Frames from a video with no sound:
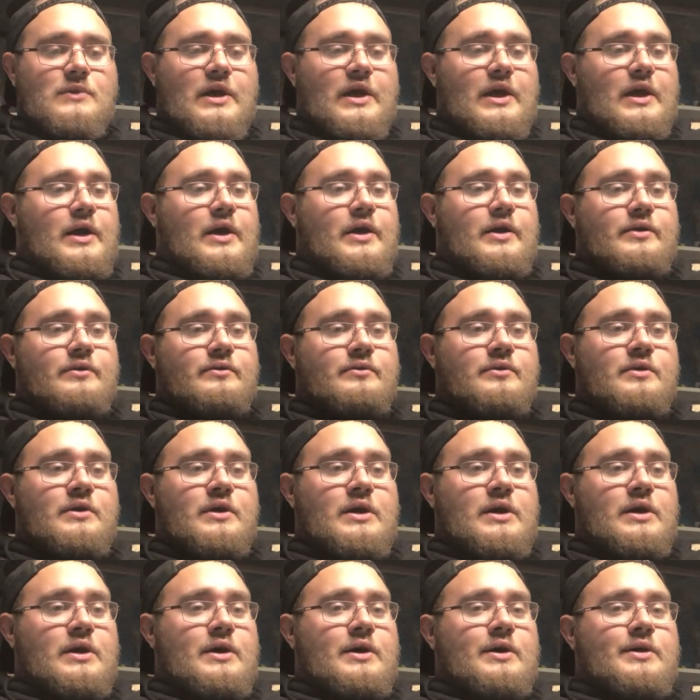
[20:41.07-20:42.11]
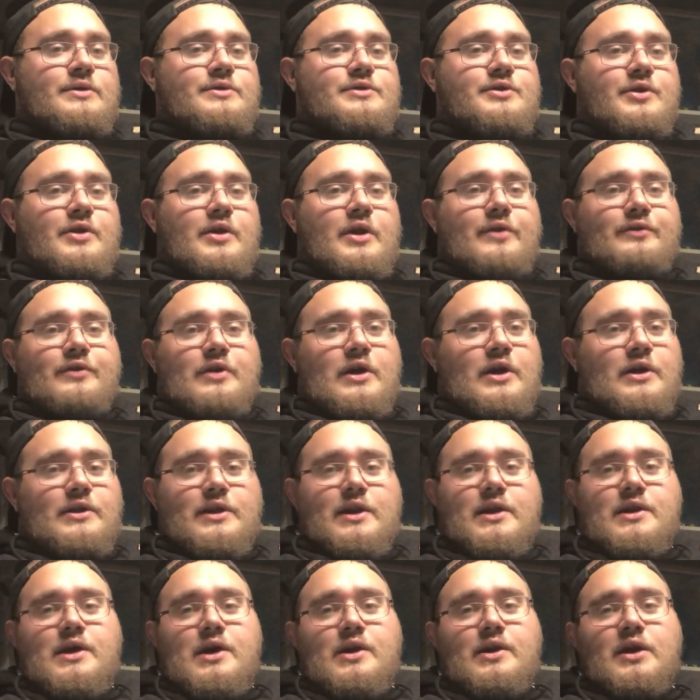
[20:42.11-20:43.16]
And so you're gonna have to
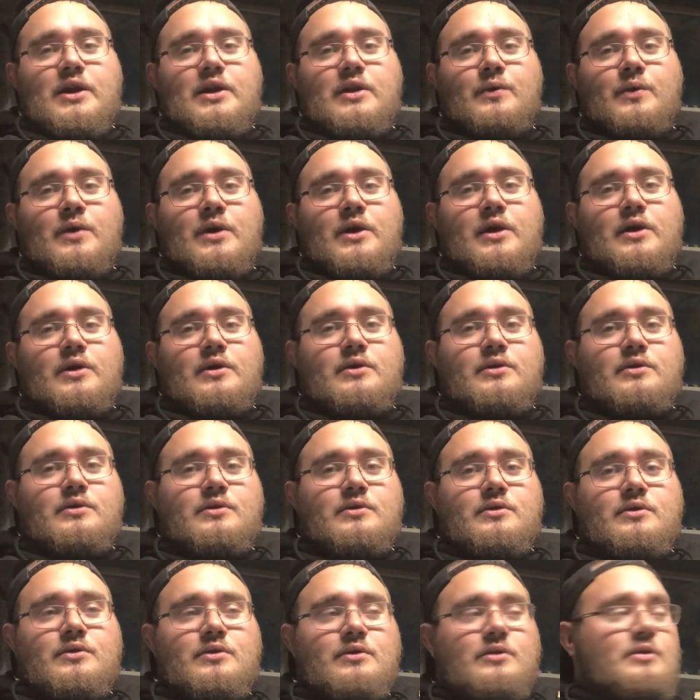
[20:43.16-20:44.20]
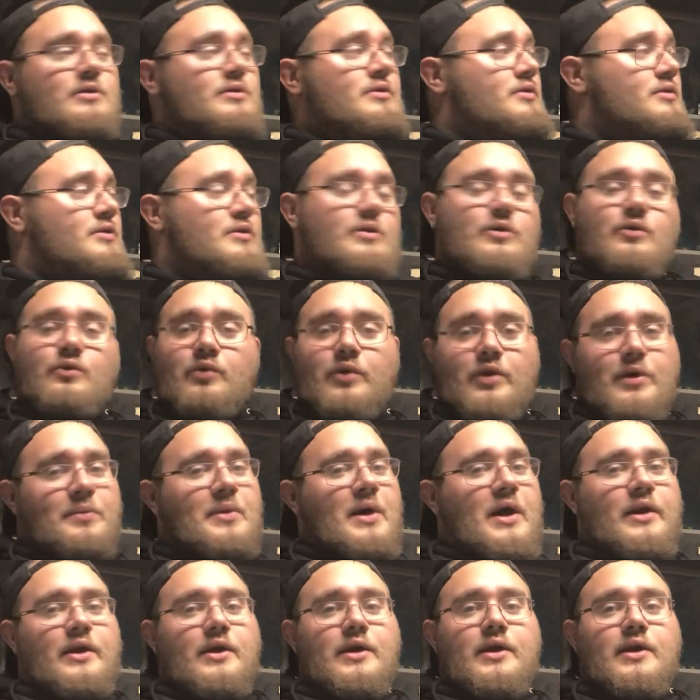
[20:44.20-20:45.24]
cut that down anyway,
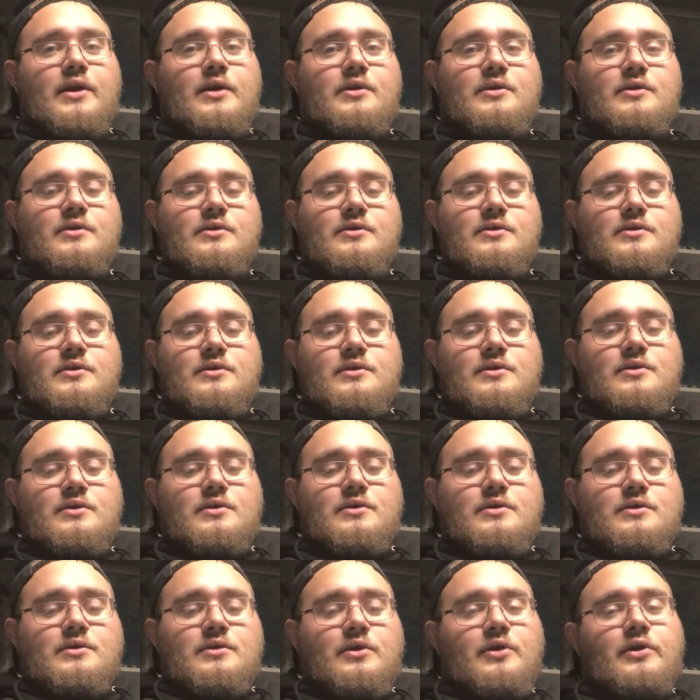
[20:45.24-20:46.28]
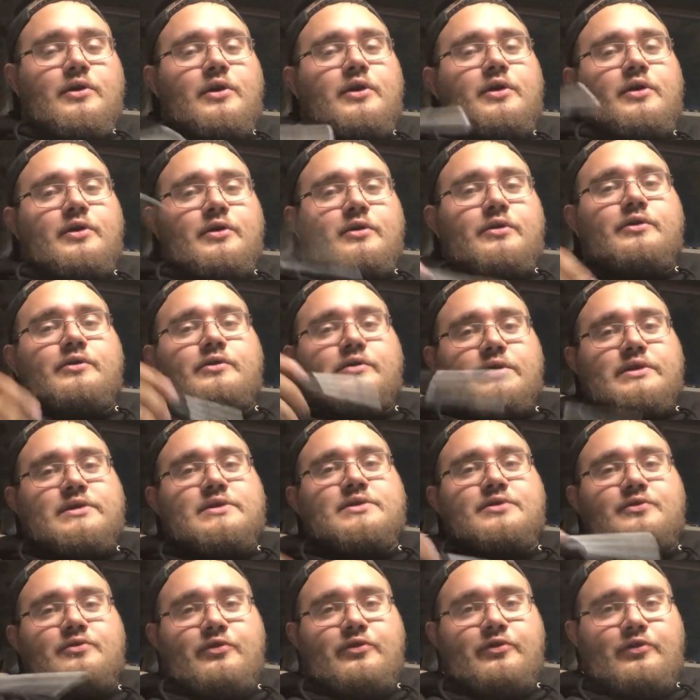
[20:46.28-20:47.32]
rebend it, or at
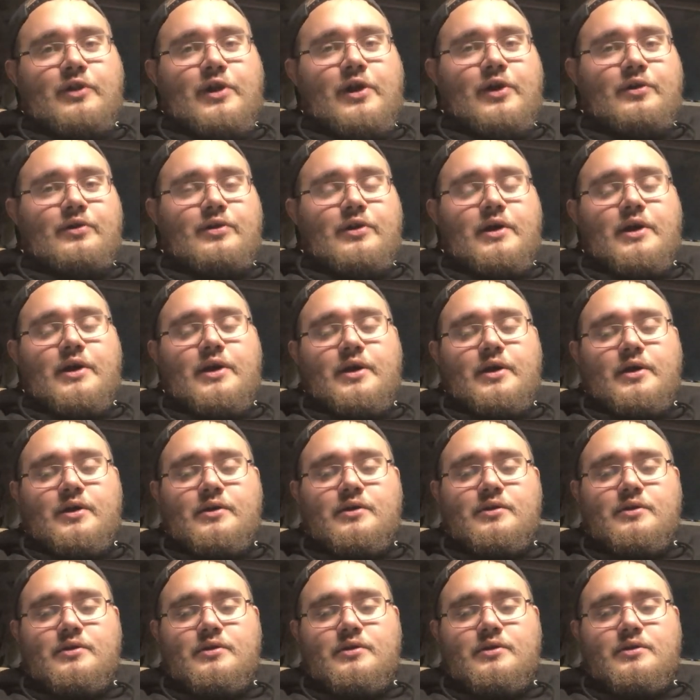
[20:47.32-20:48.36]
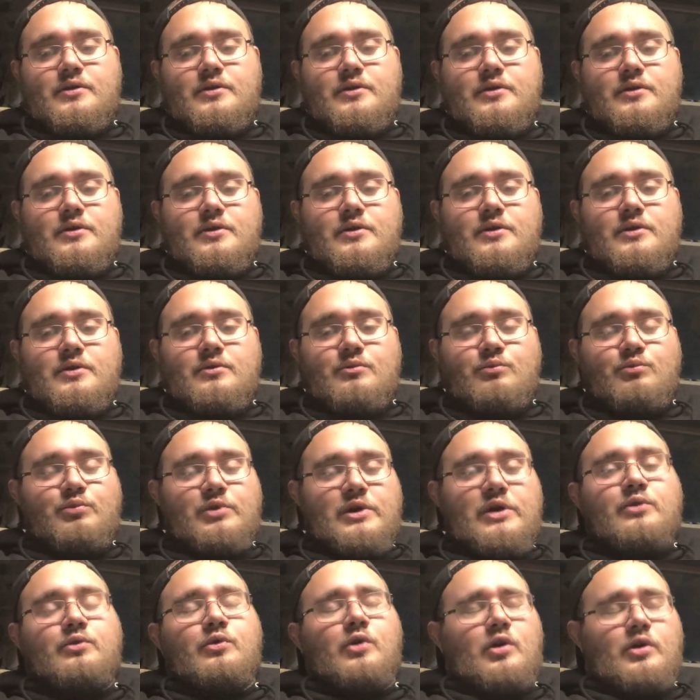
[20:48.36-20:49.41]
least flare the
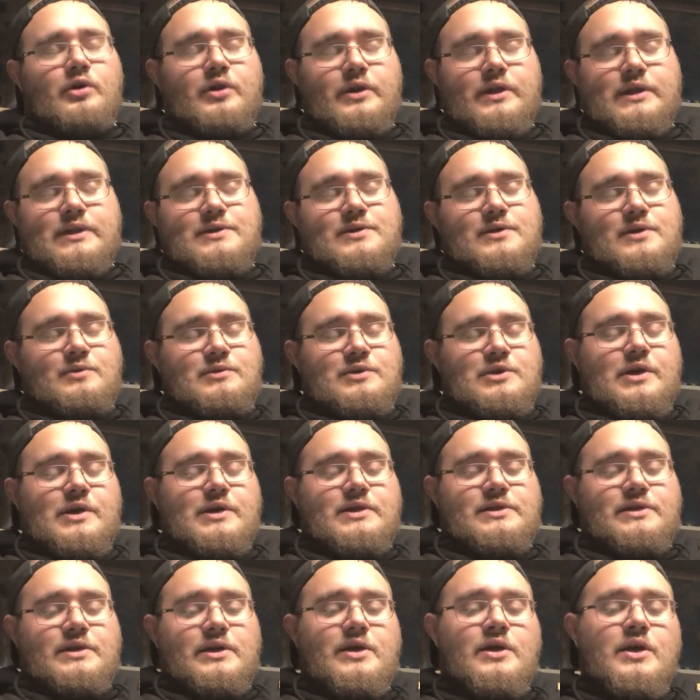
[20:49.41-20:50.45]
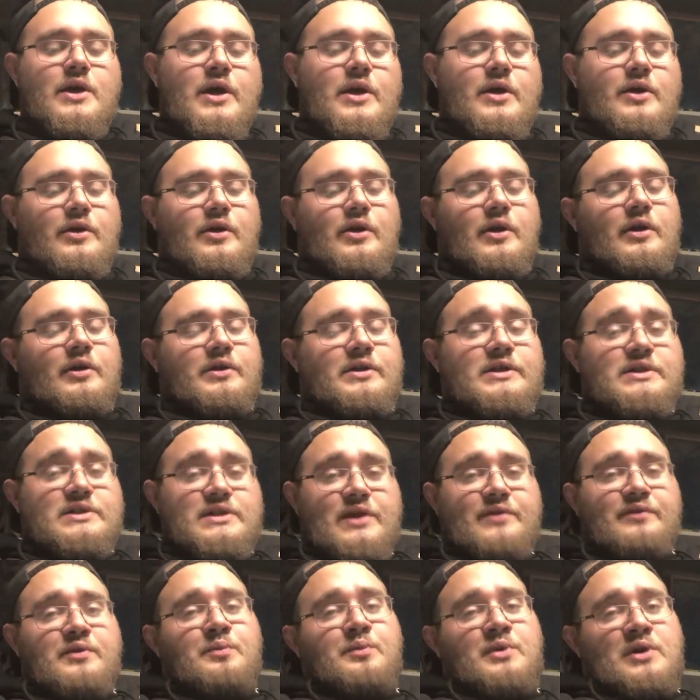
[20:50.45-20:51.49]
bead roll it. That's what I'm trying to say. You're gonna at
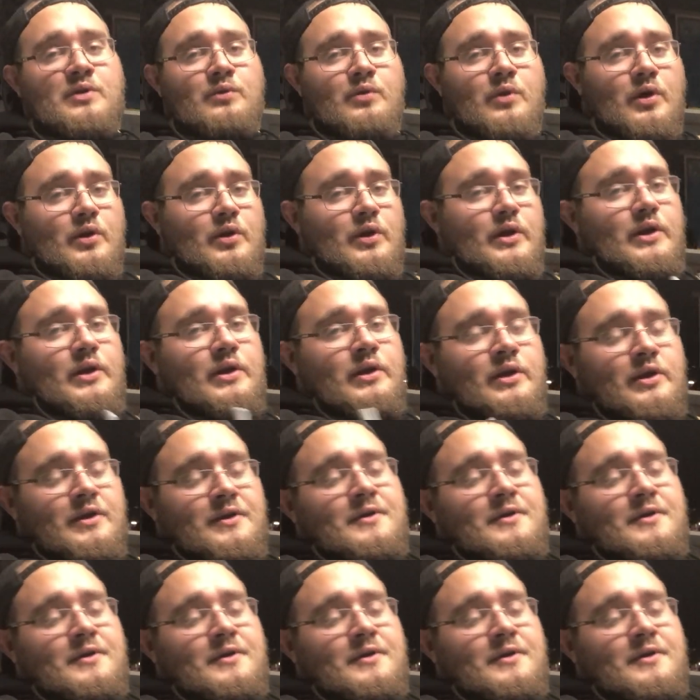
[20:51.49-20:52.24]
least have to bead roll it.